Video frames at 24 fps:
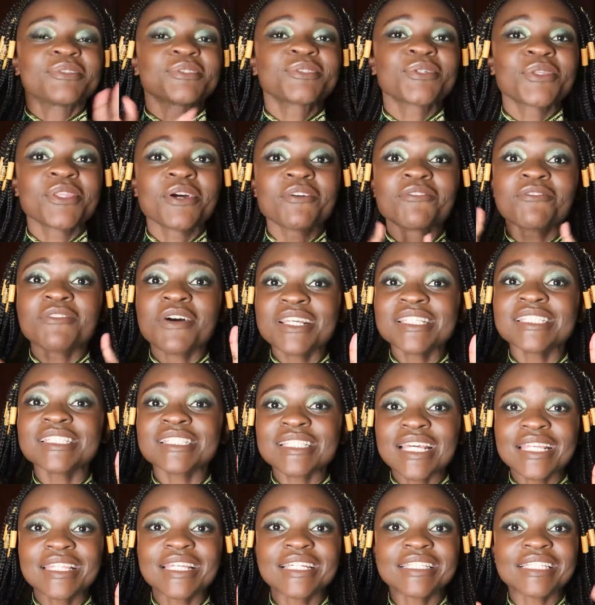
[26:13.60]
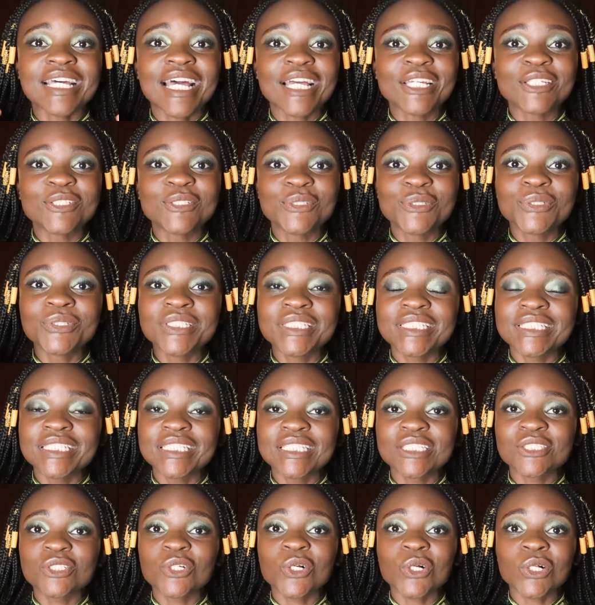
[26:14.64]
so the first site that I use
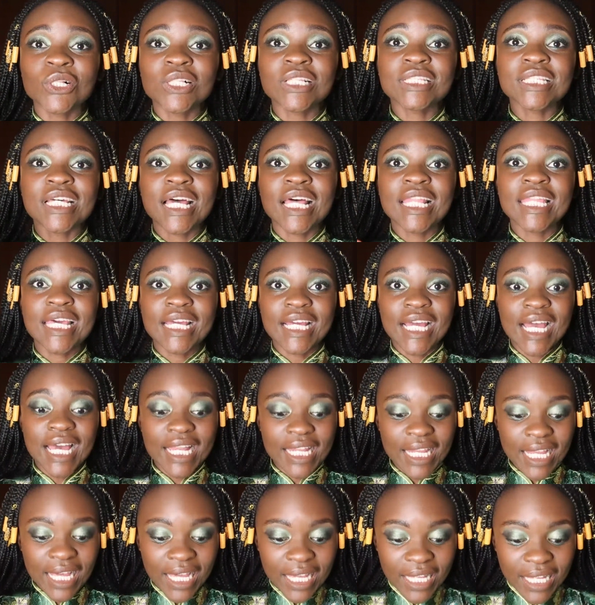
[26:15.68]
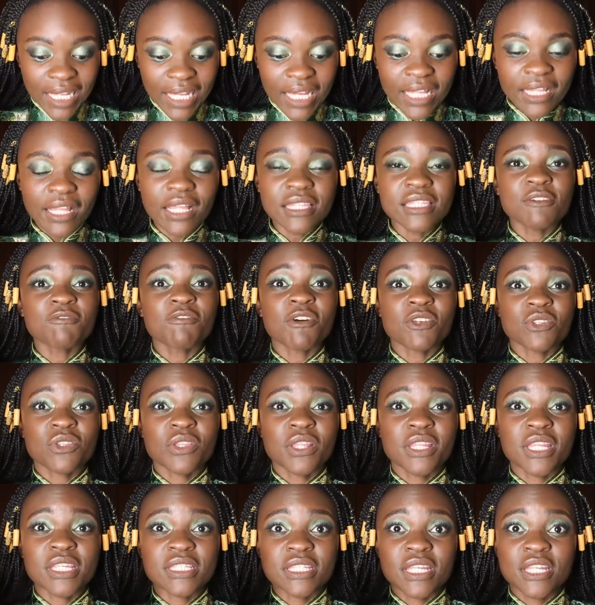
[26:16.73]
is called Lekala. That's the first one
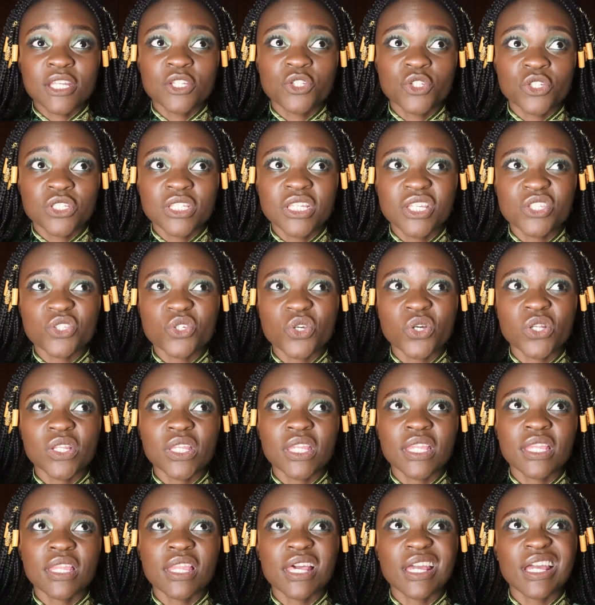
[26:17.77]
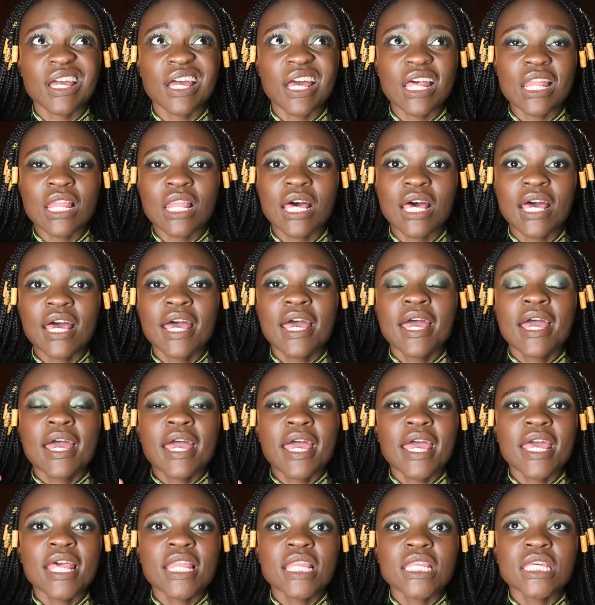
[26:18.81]
that I started using. It's called Lekala,
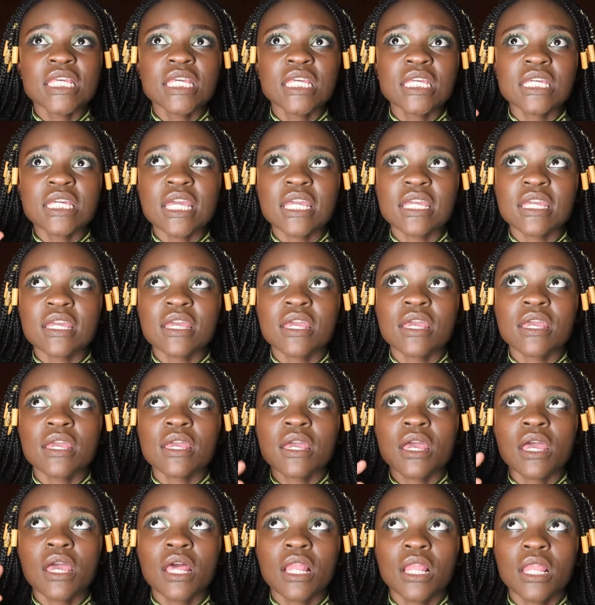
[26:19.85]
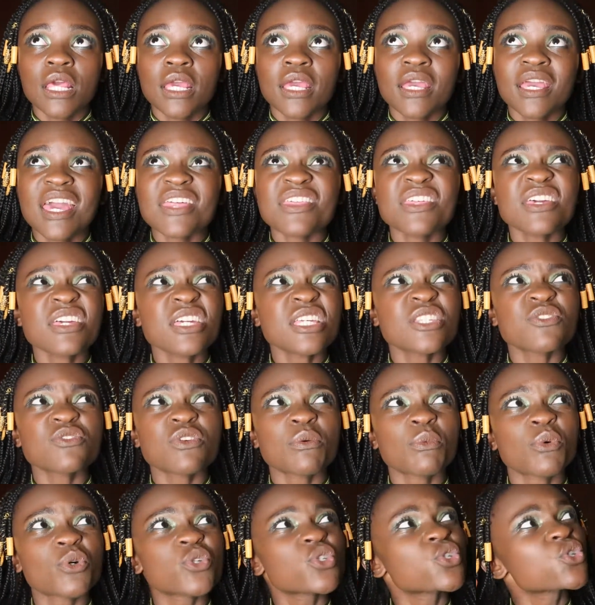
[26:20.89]
Lekala. I think it's
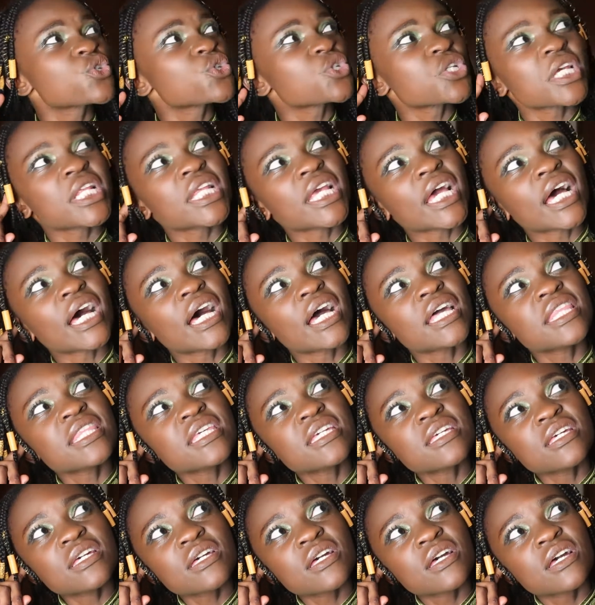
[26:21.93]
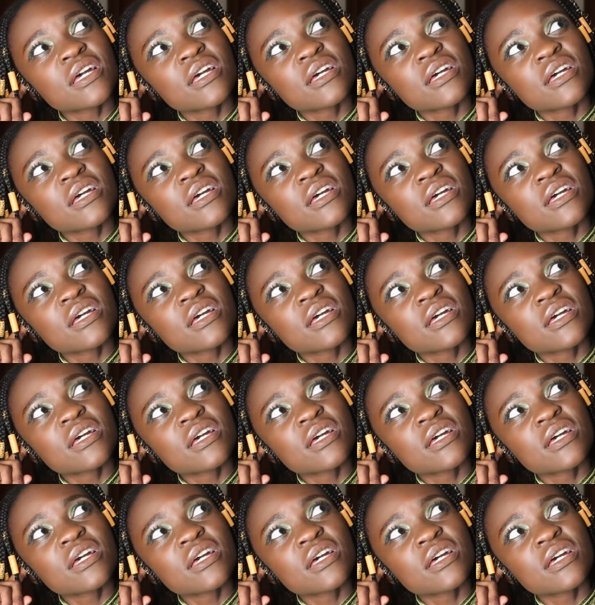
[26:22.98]
from Australia. I think